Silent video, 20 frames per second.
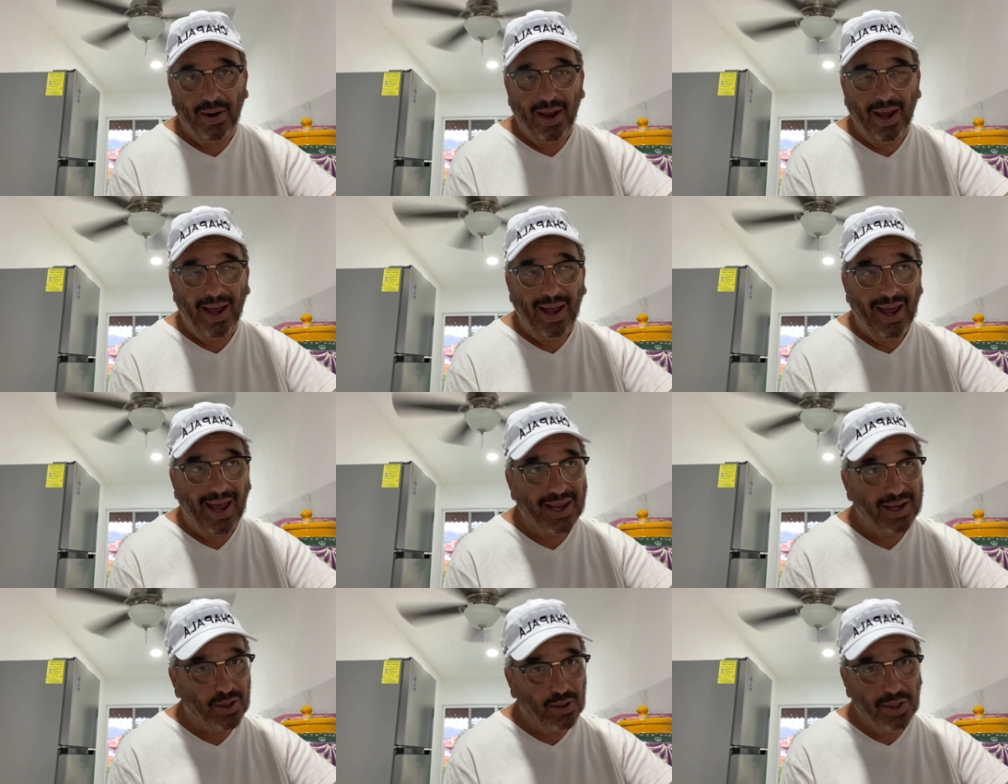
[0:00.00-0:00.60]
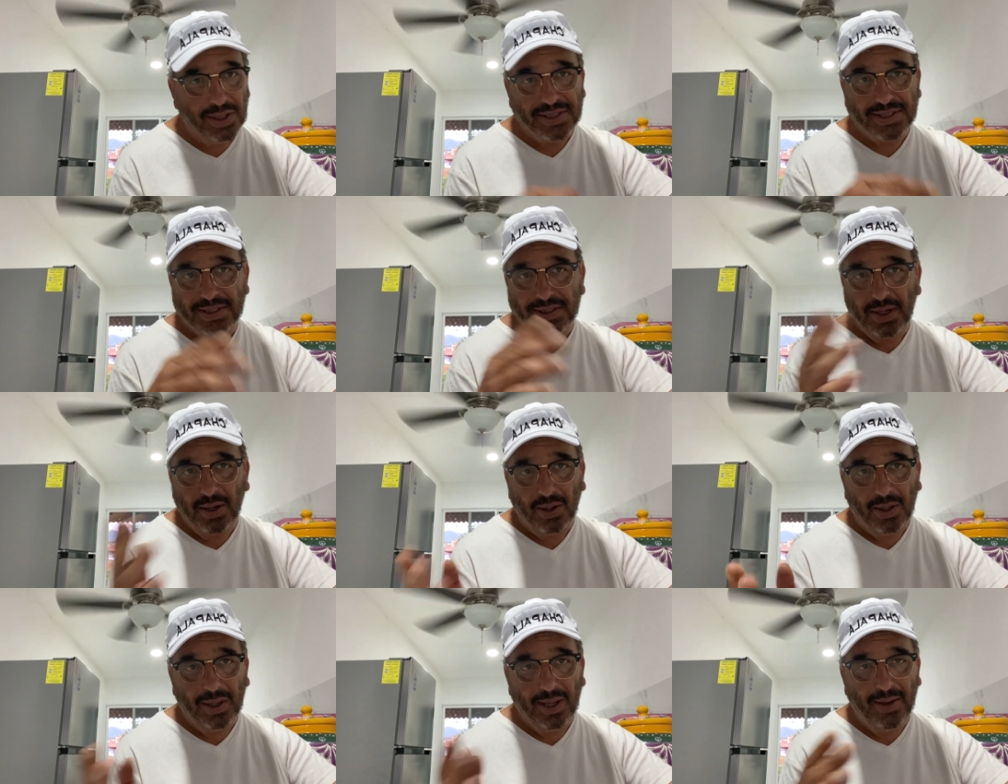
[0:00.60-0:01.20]
I could
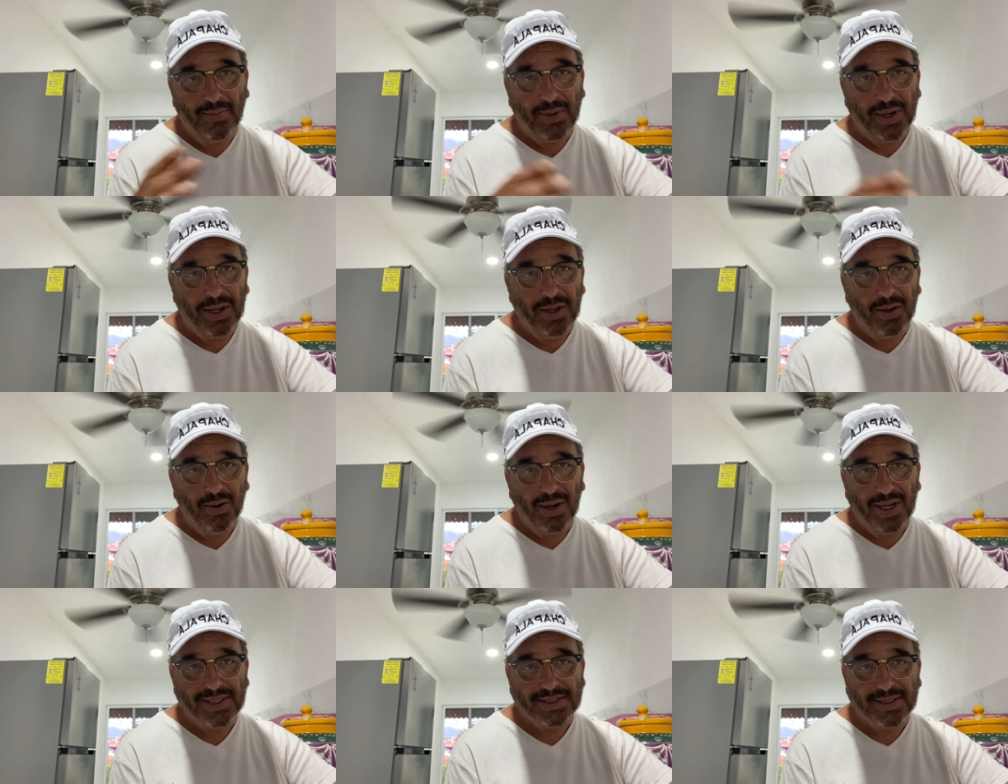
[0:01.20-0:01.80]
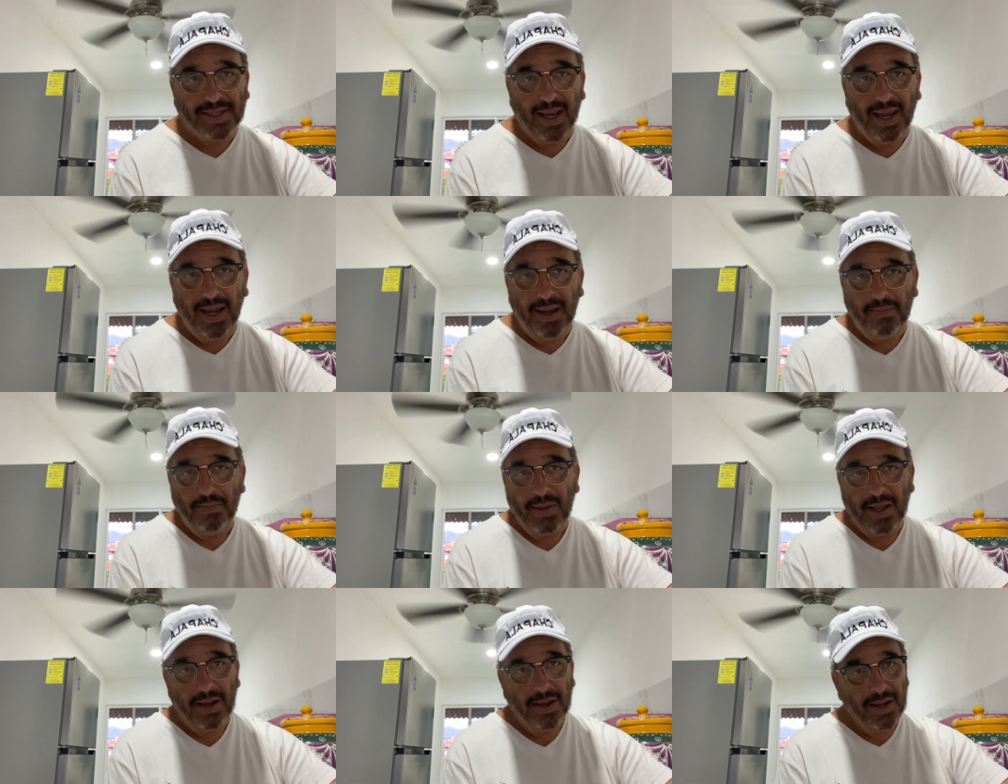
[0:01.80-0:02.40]
still live in the
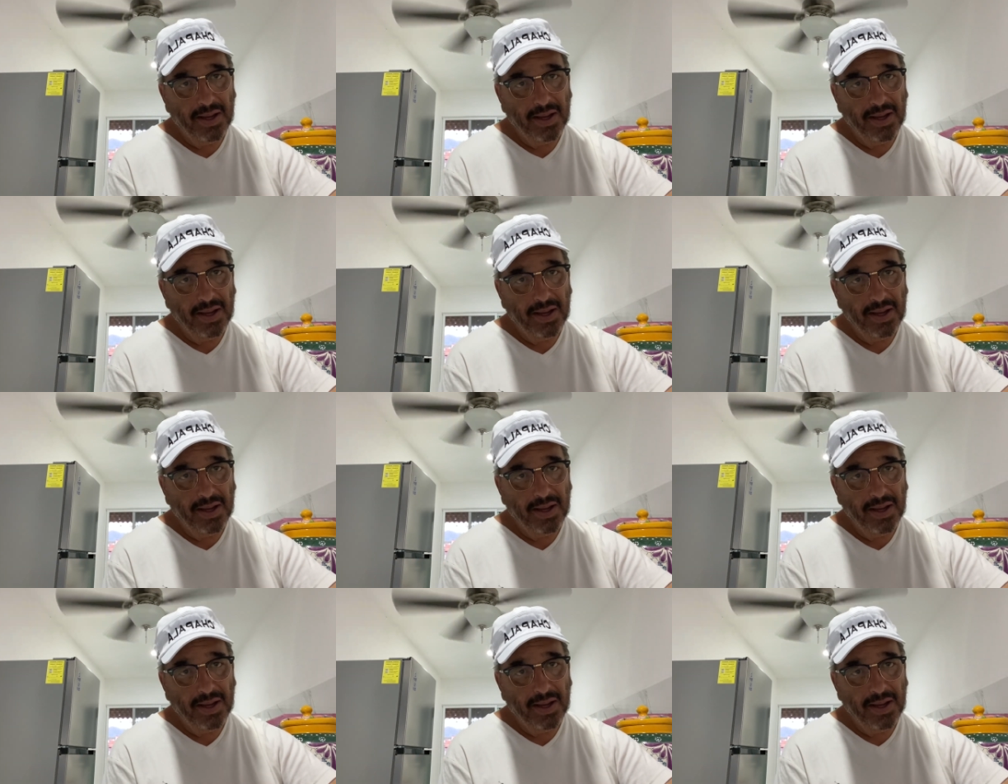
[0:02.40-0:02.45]
USA